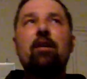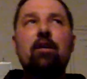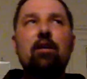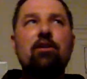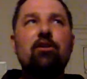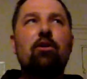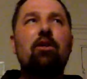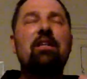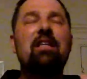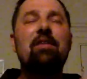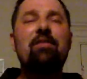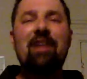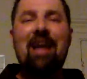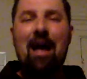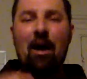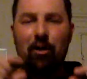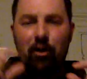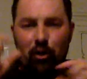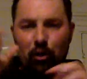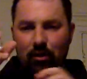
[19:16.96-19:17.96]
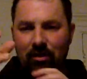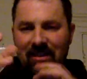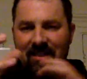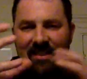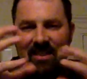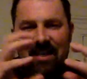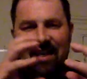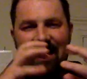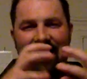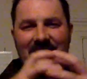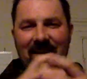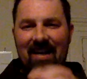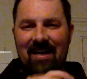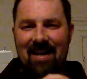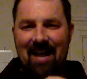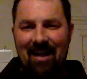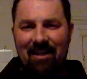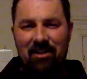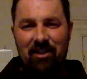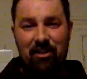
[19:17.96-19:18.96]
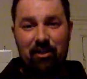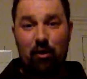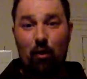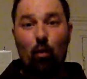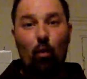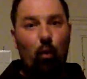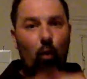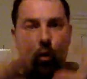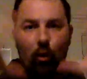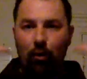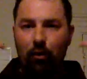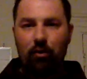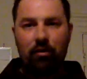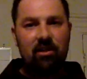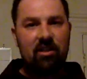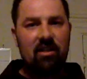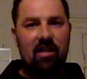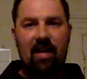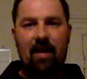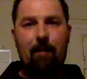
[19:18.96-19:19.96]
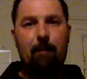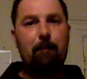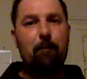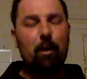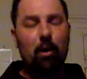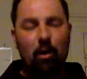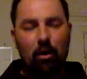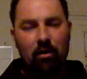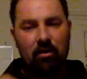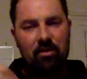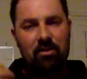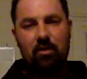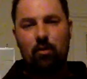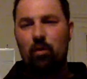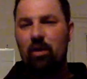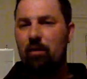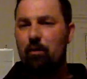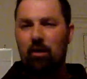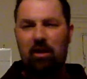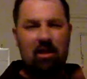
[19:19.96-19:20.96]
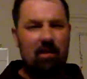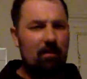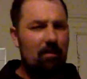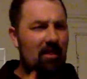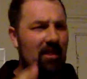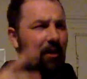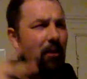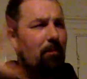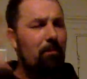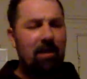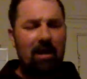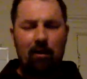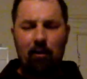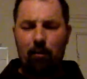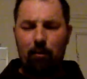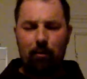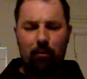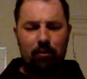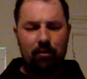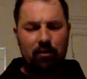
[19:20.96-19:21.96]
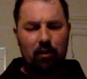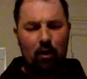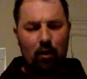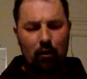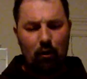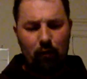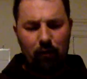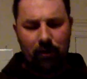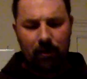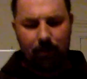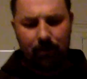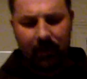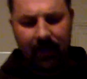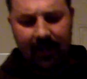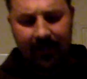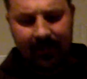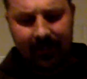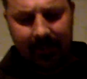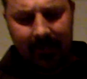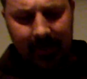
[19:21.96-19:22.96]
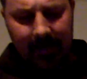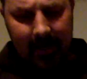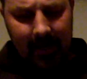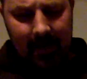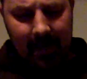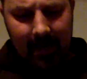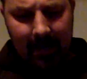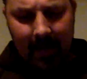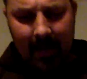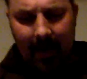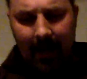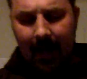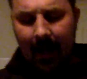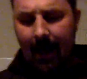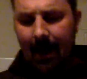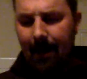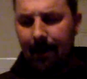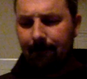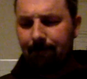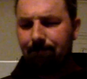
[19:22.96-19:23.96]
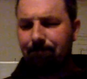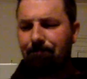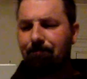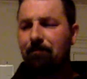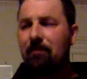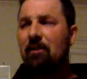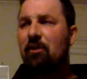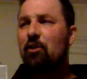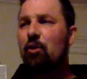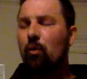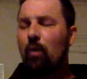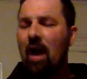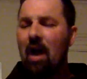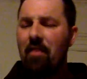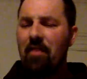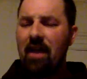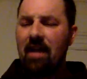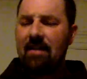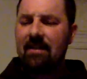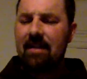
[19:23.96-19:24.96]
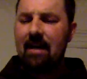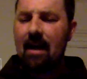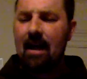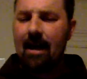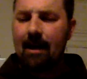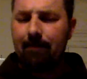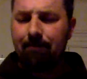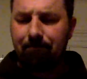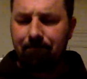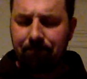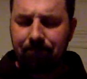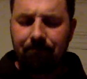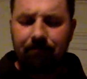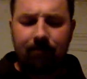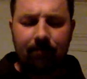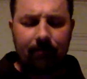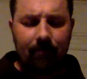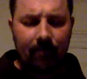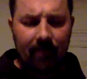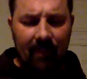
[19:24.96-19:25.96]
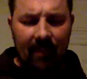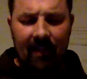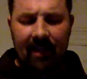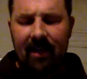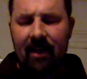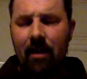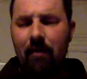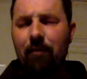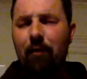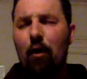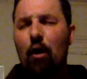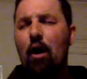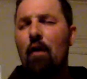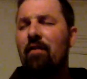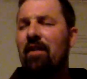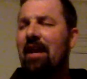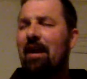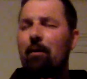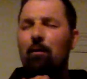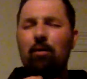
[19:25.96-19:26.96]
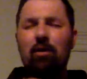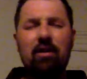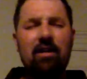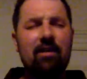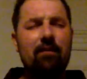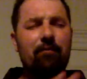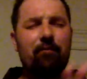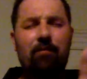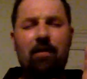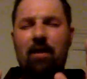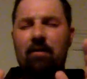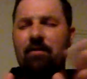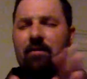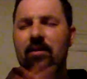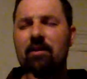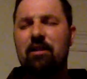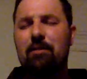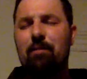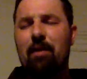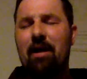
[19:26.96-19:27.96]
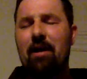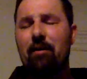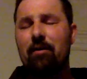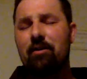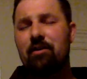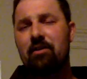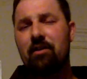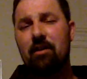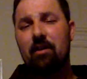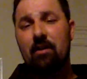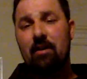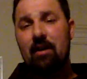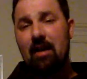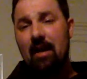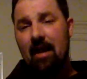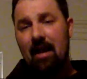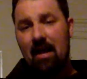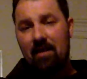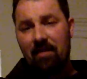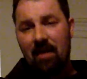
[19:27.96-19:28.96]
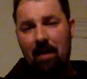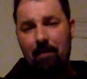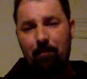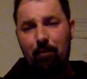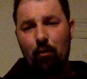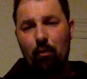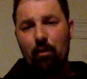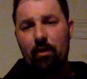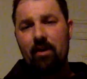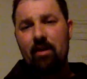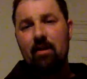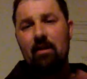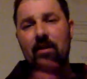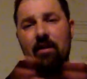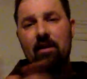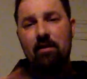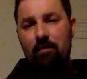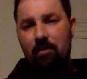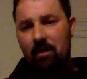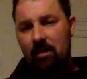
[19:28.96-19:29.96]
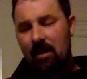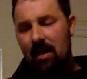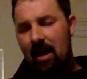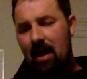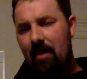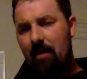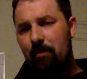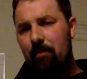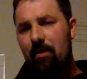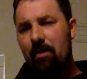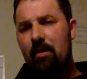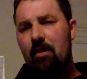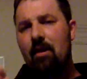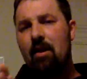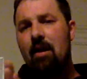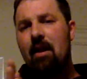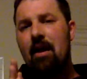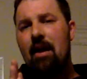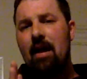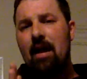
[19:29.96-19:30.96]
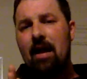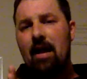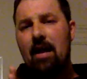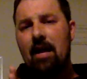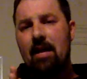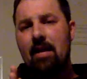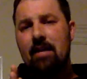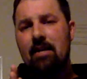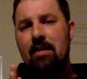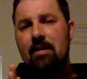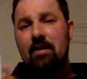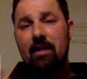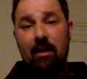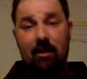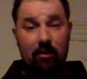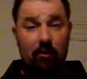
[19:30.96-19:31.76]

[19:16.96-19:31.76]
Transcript: start to live it out. You'll see the connections. The world will just like burst with little parables all over the place. So around that time, getting involved, I really felt inspired to, at that point, leave the academy and